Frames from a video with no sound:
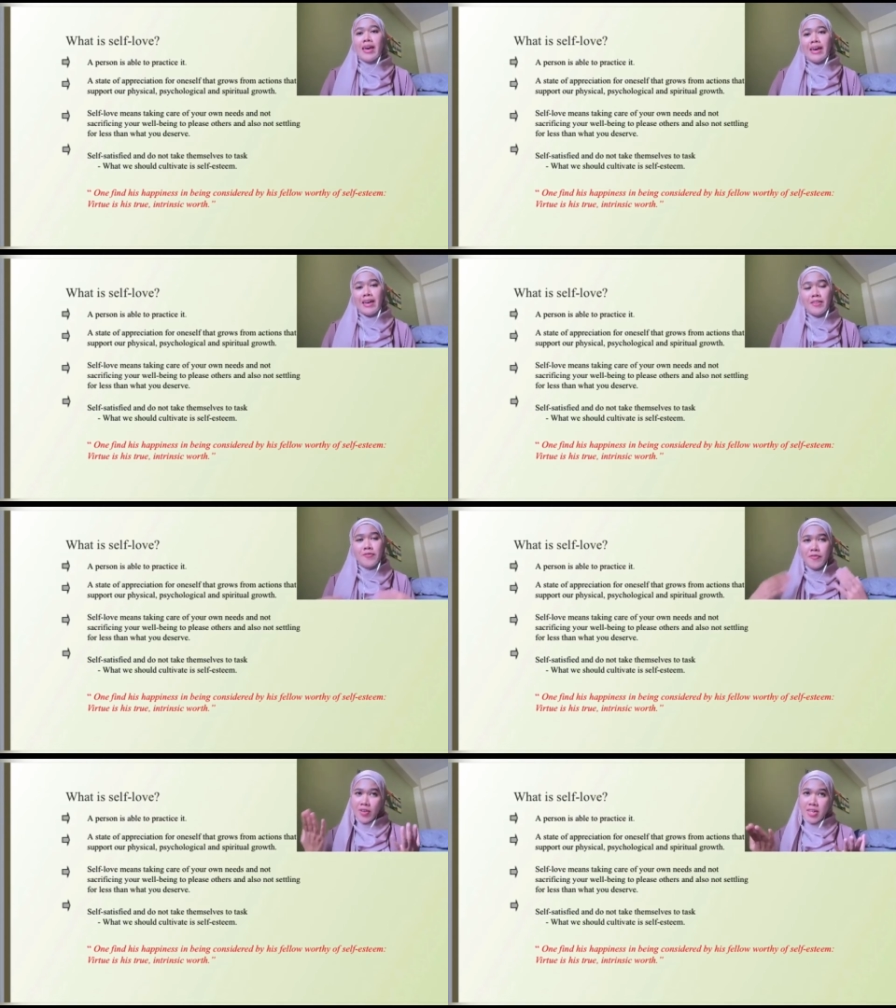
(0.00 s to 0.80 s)

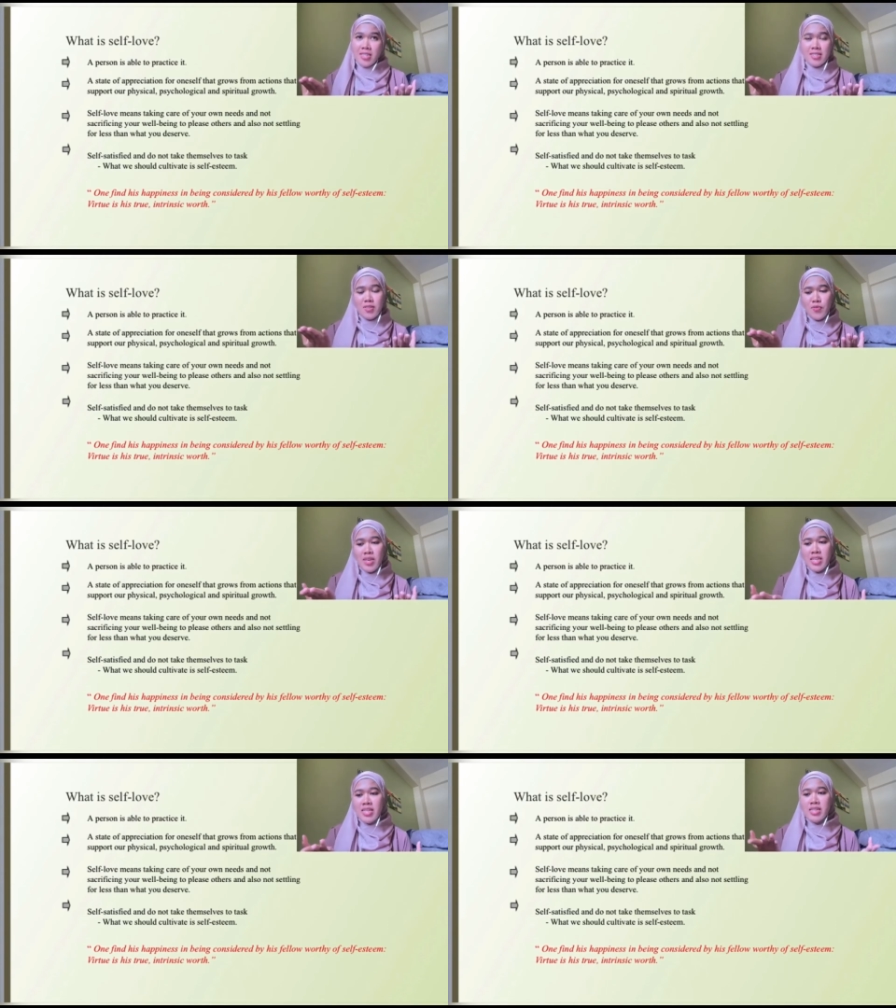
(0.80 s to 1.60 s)
And first,
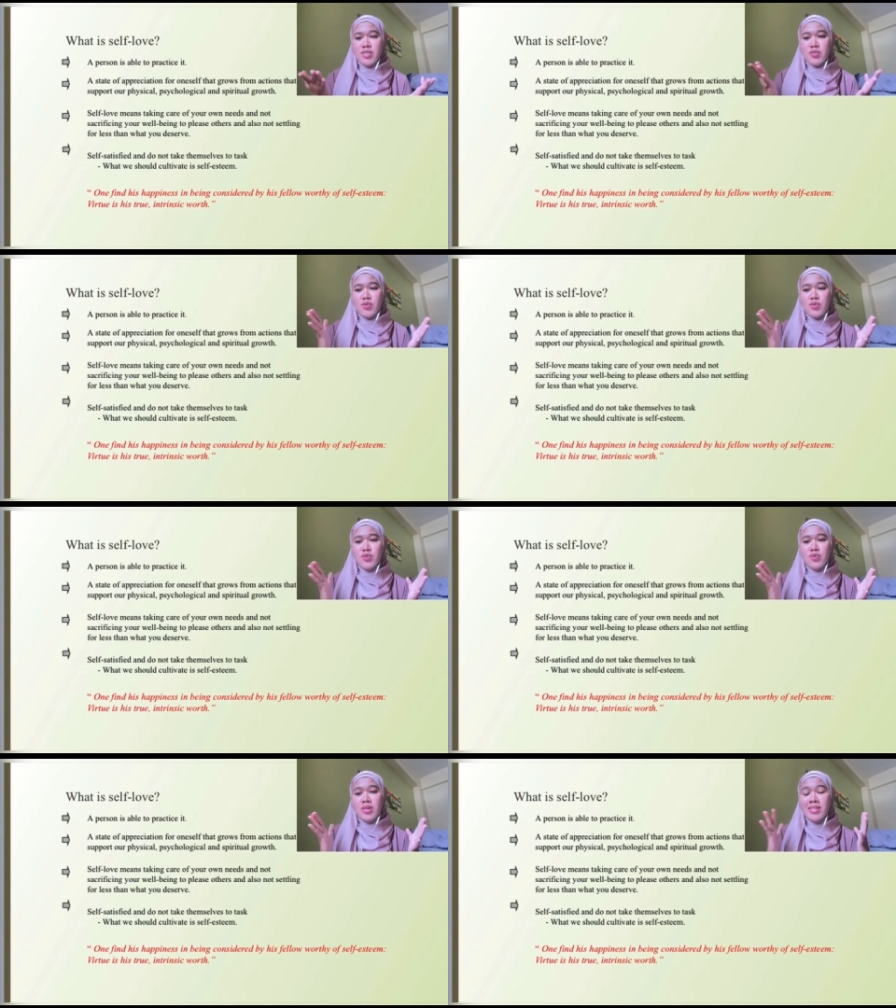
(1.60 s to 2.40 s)
we need
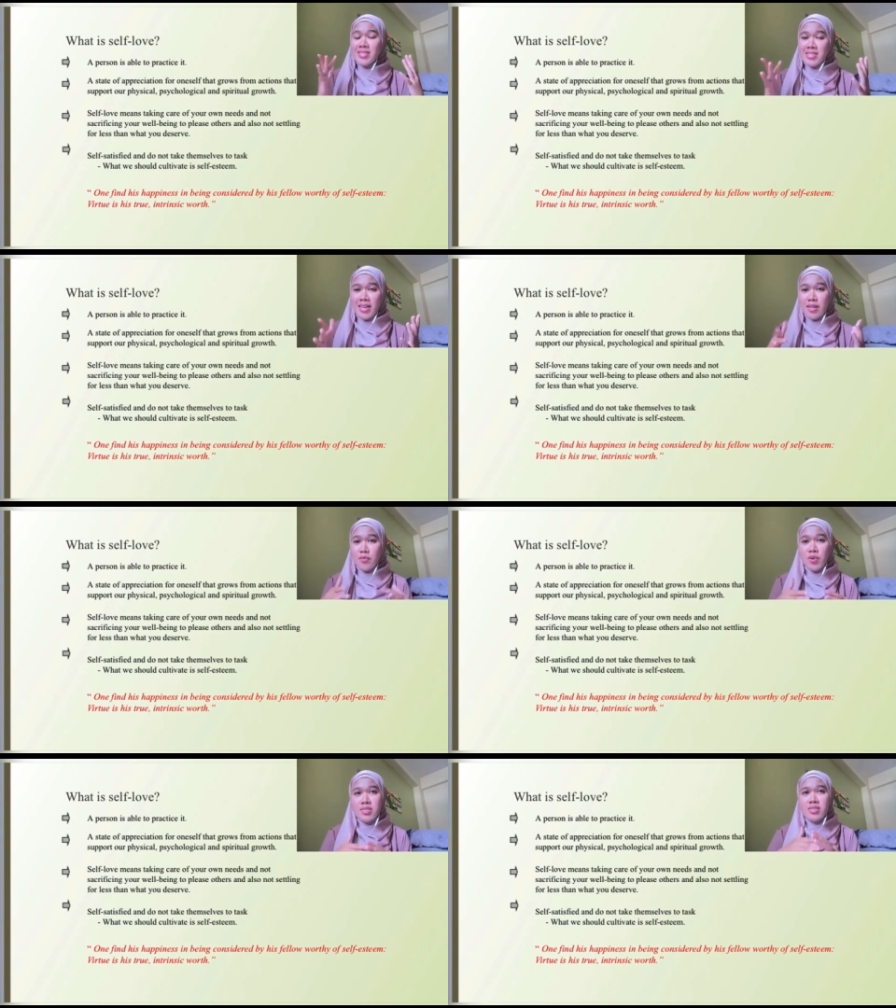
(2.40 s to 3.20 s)
to
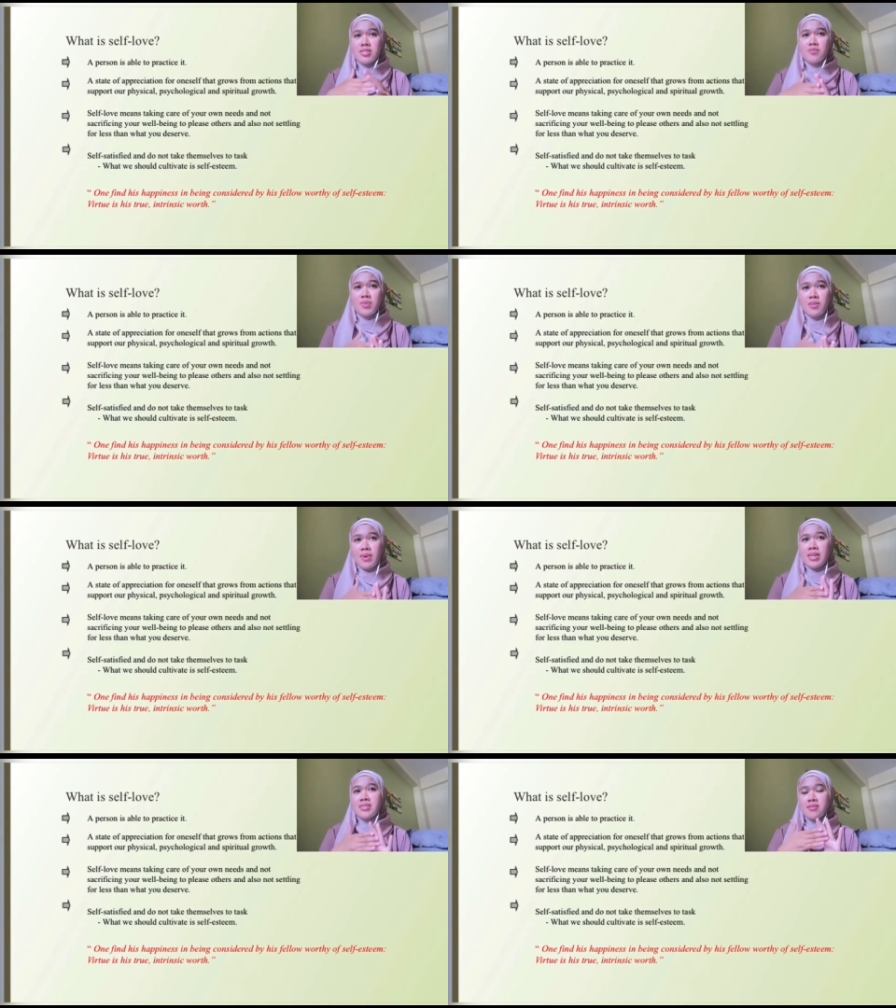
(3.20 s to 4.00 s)
understand what is mean
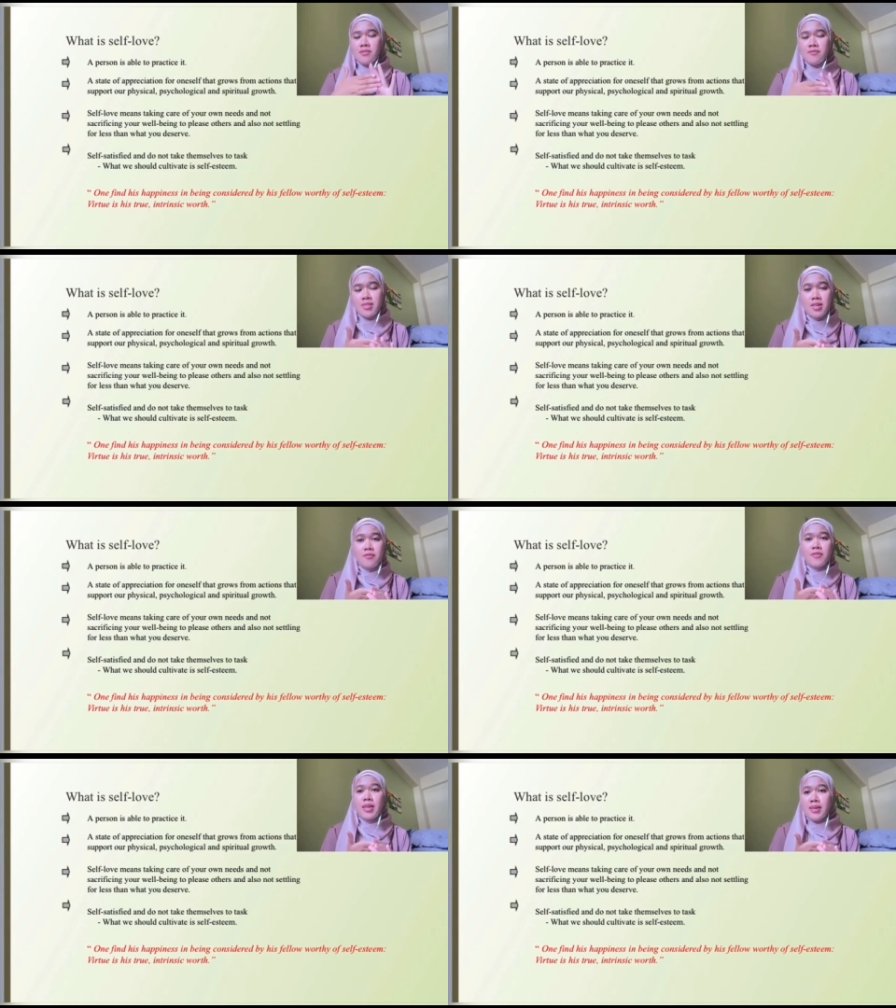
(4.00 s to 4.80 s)
by
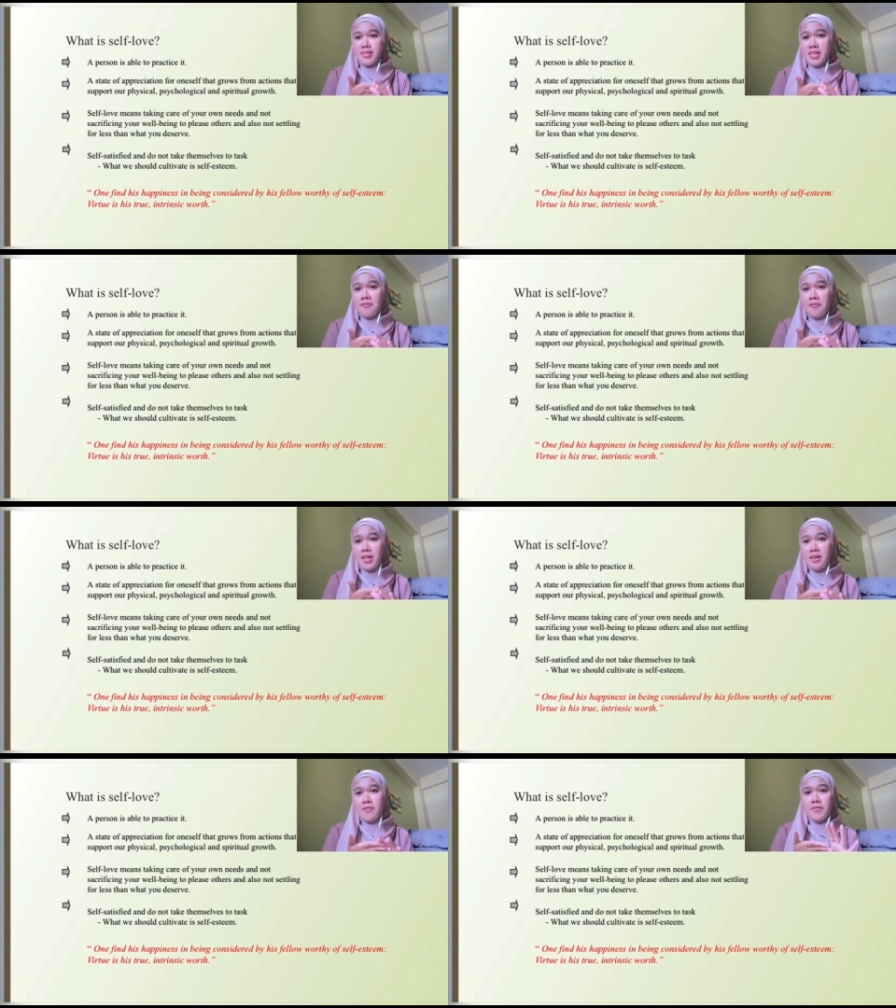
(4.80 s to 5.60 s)
self-love.
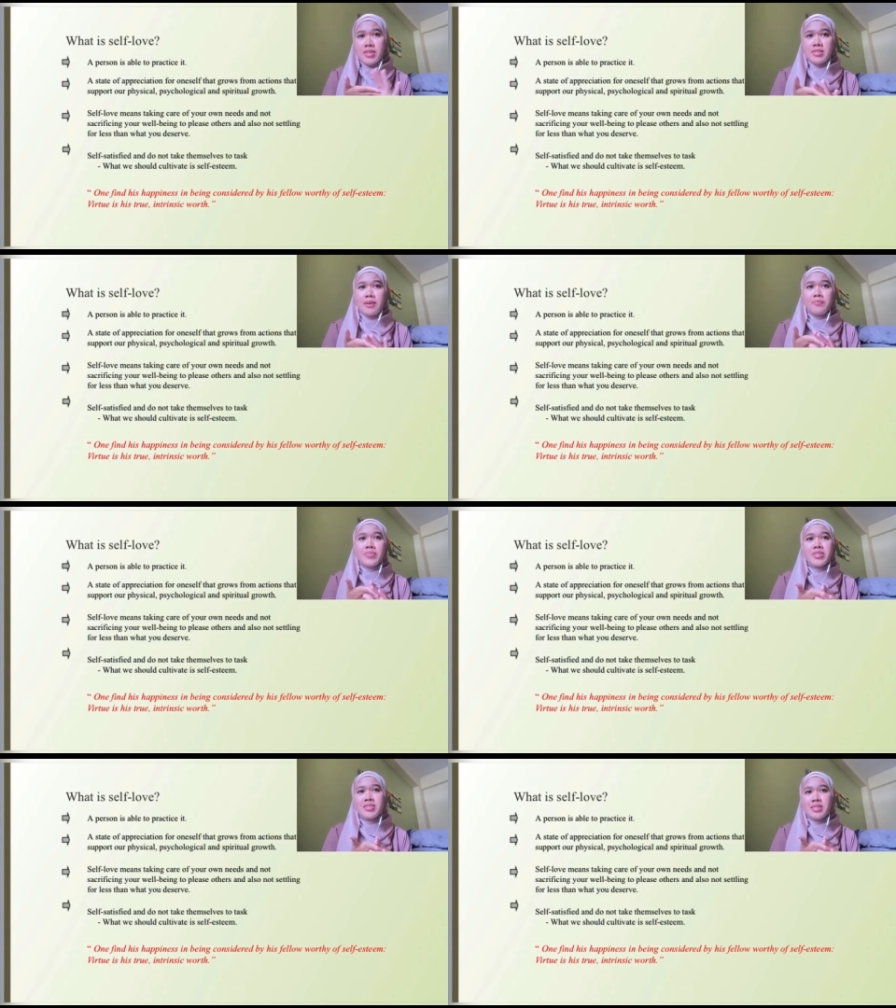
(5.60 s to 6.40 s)
Self-love is a
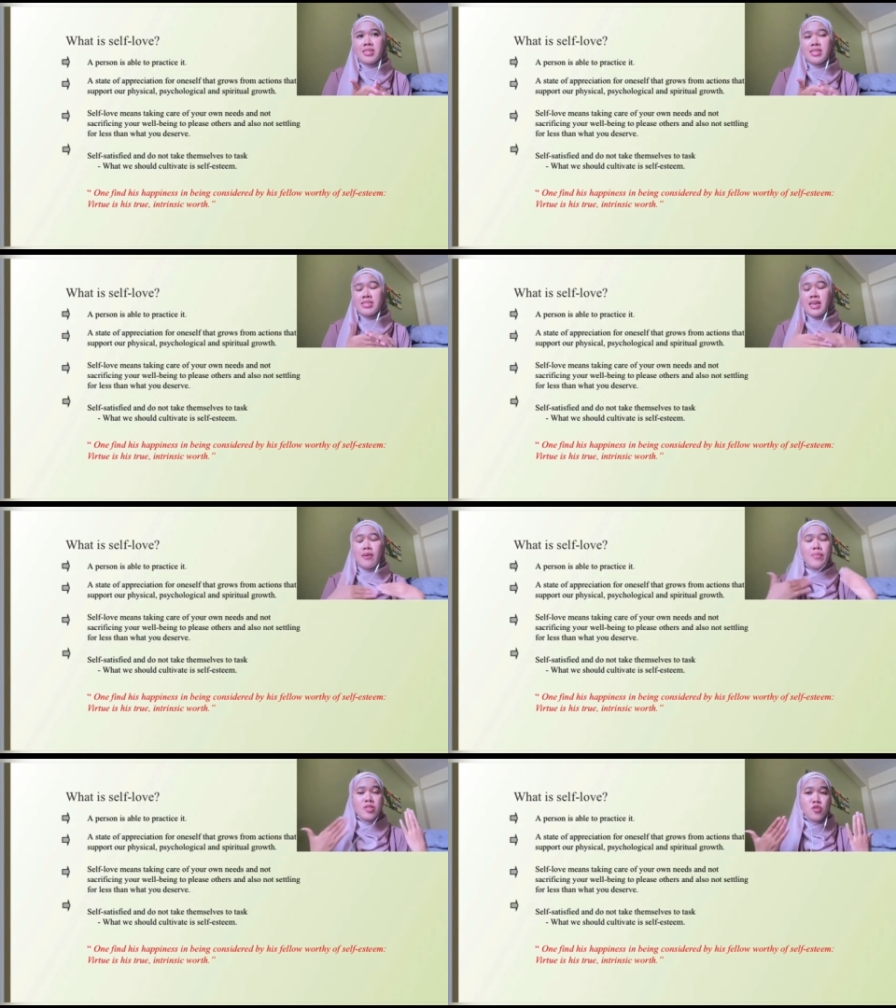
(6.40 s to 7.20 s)
person is
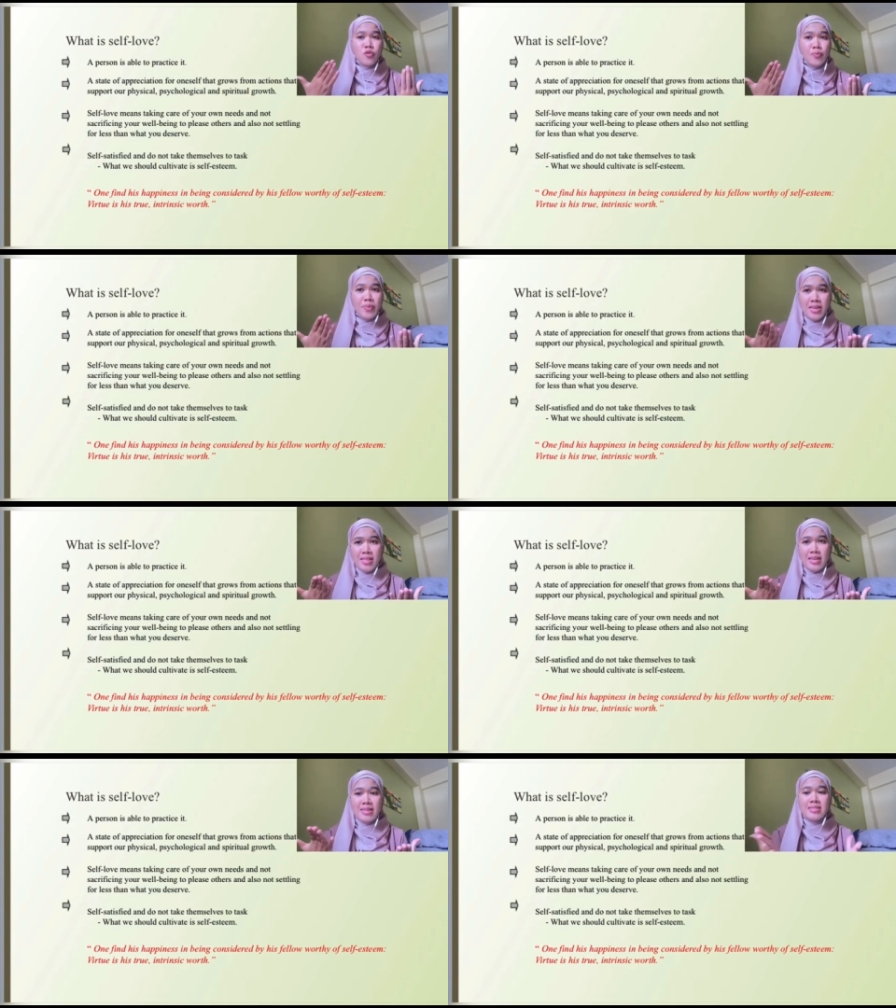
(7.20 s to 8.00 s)
able to
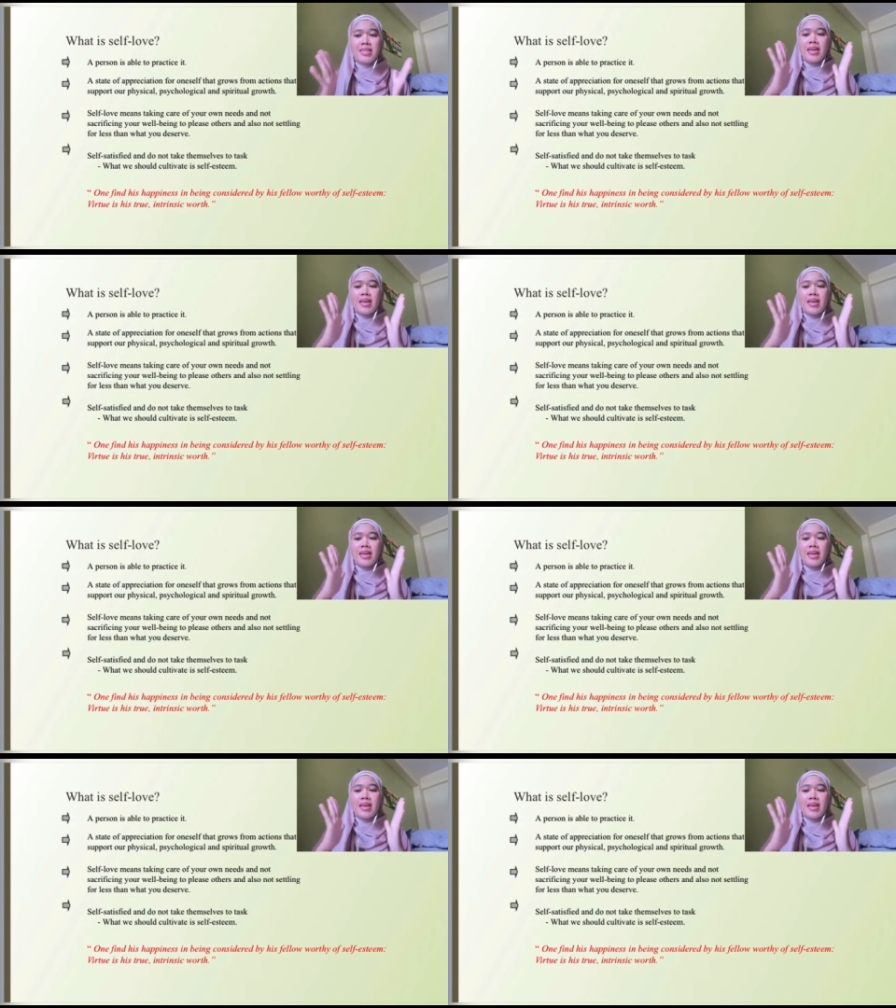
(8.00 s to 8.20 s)
practice.